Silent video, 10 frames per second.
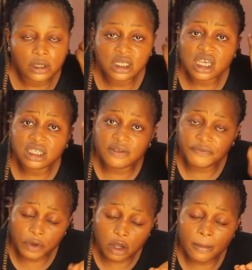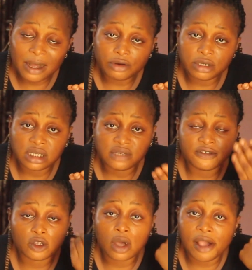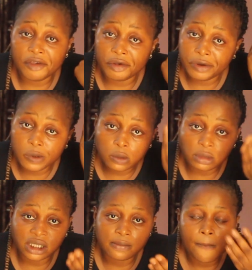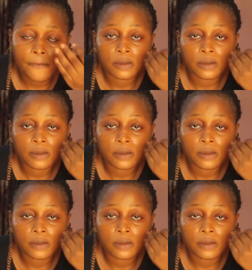In case if you come across this video and you're a woman